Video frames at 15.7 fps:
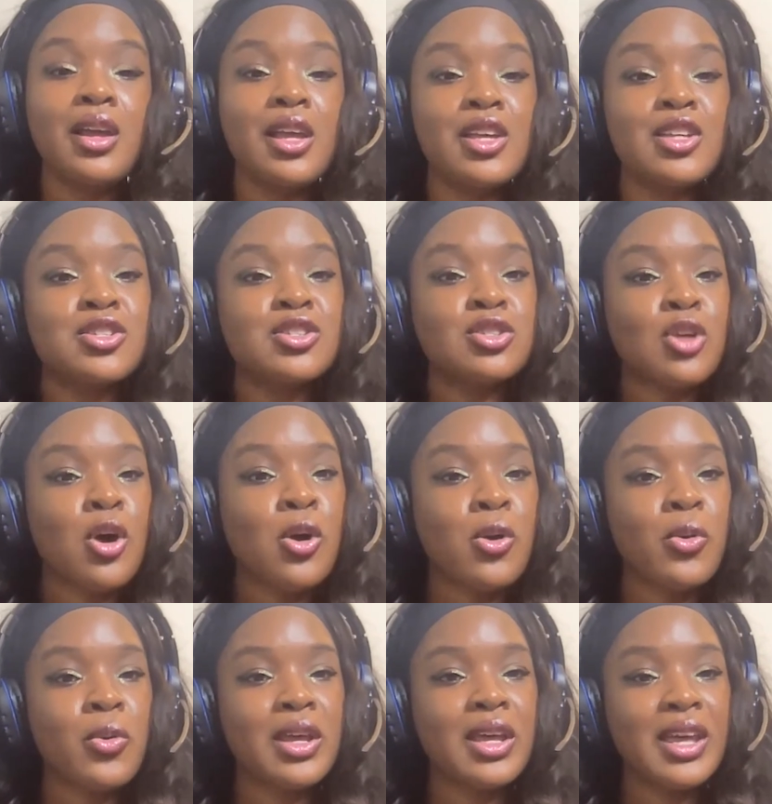is
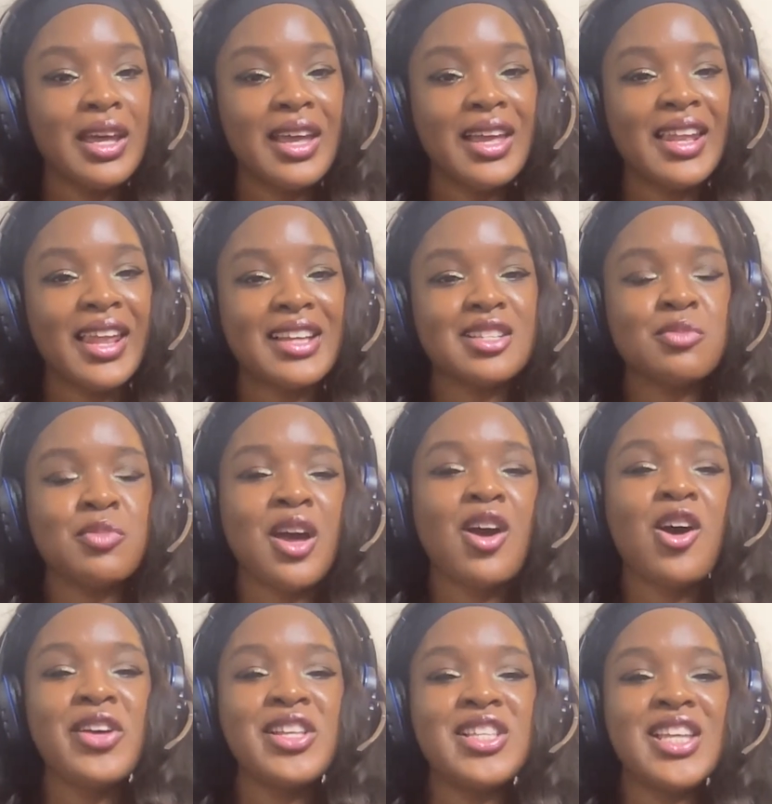so good. Like, some
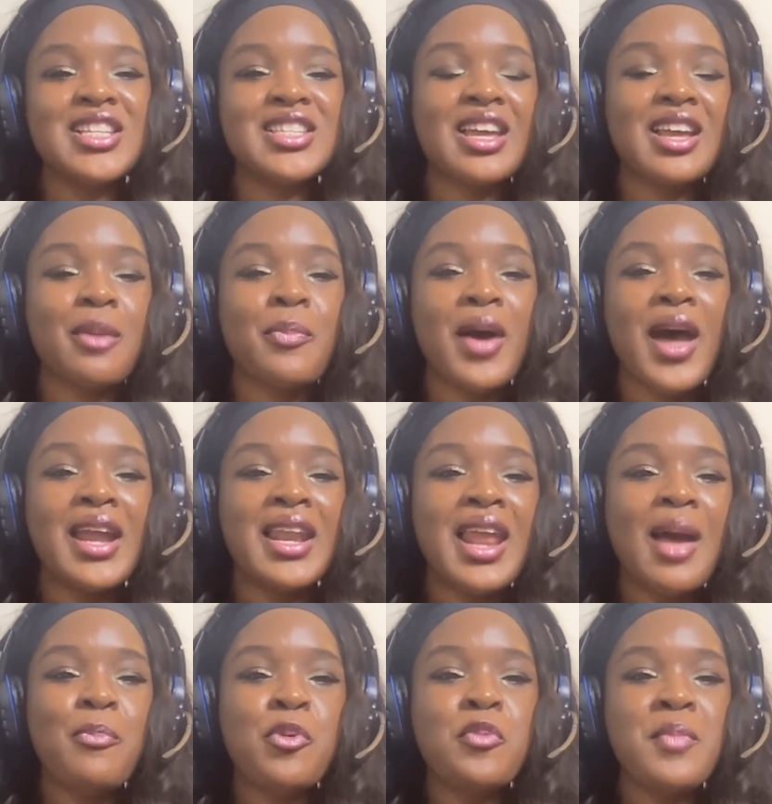people, it tastes like a
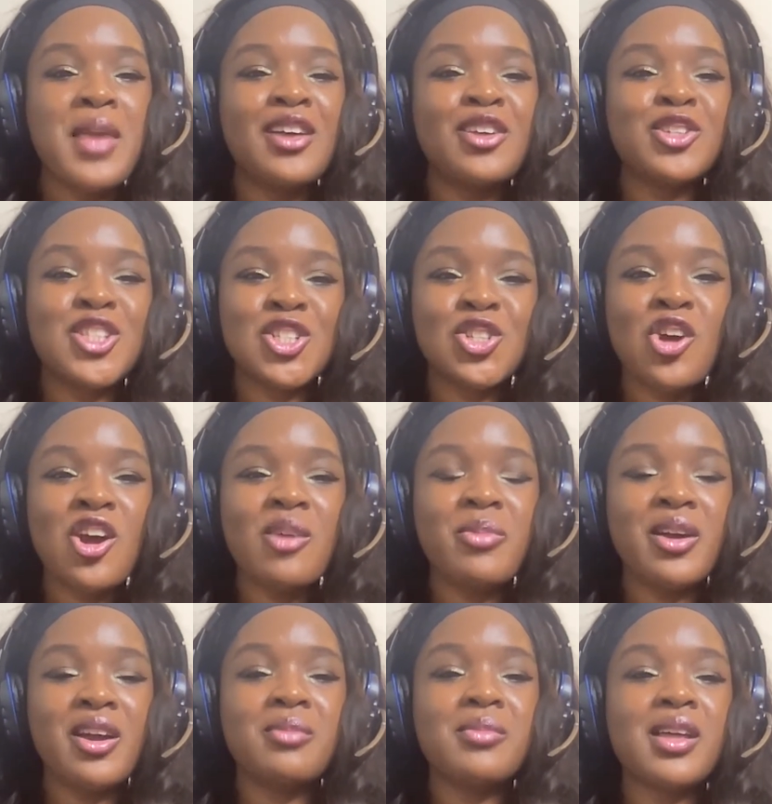pineapple, mango,
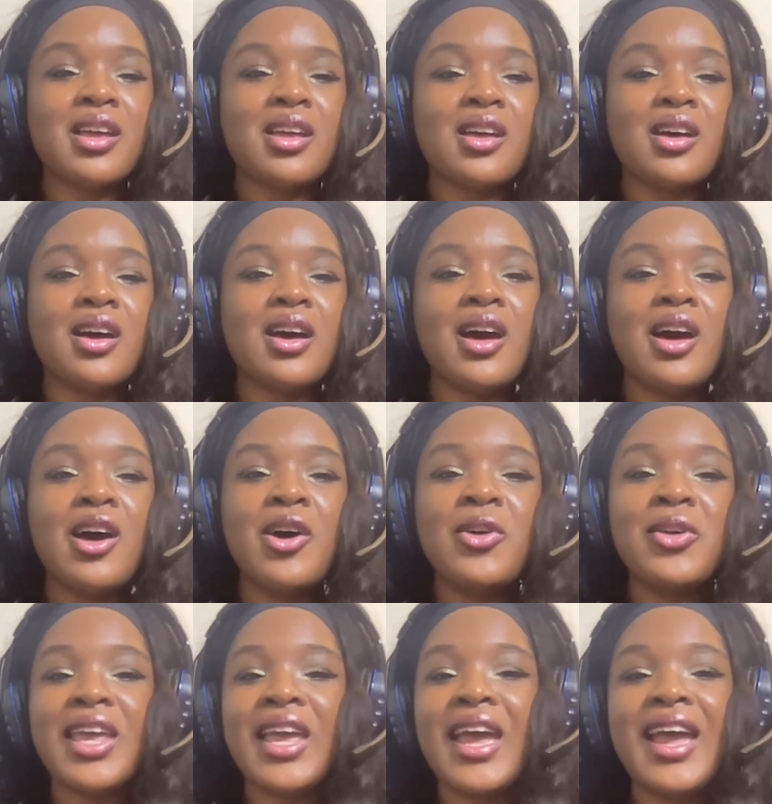strawberry. I'm like,
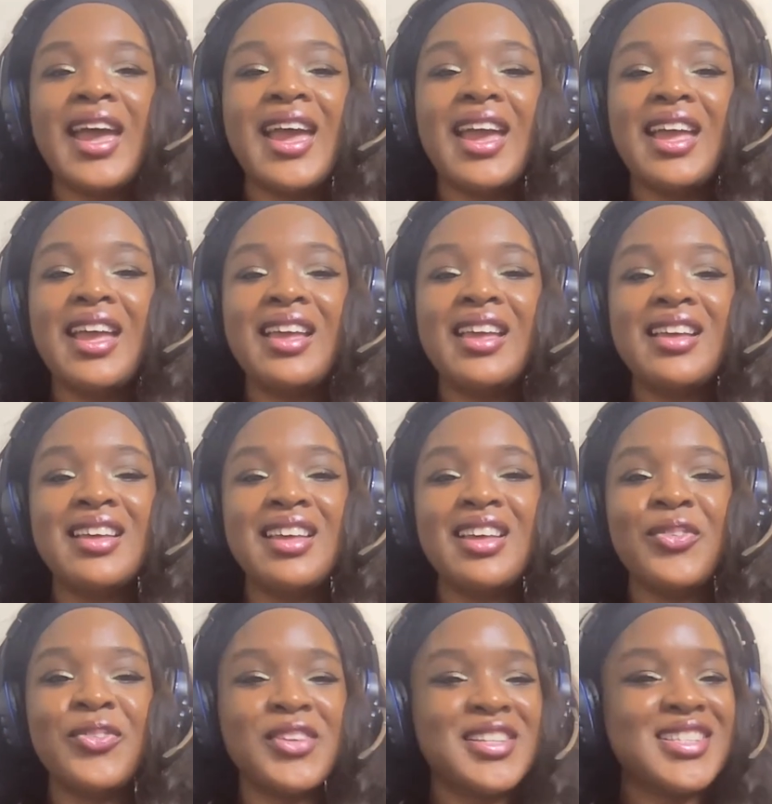okay,
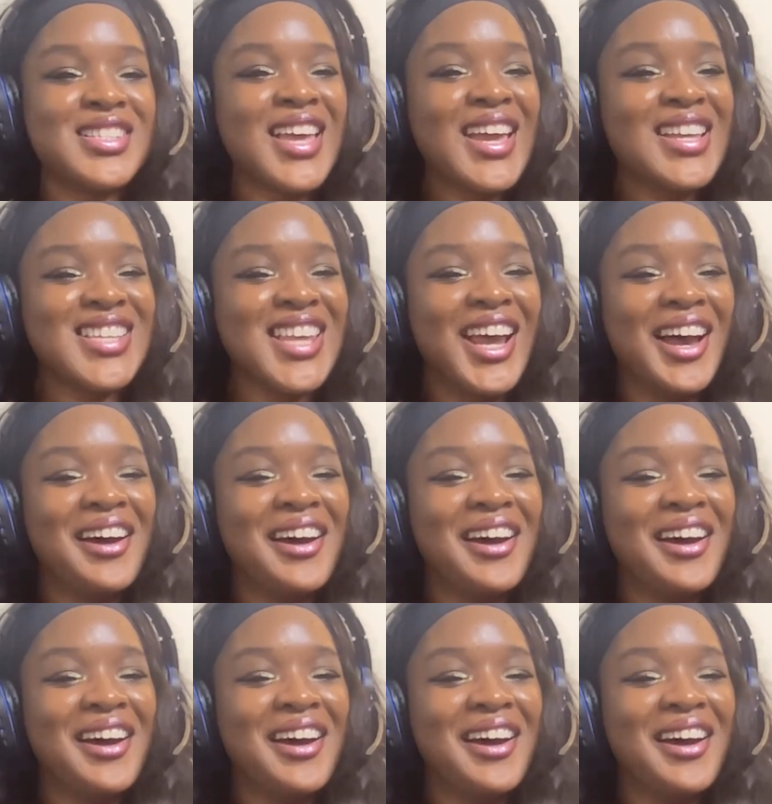if you say so.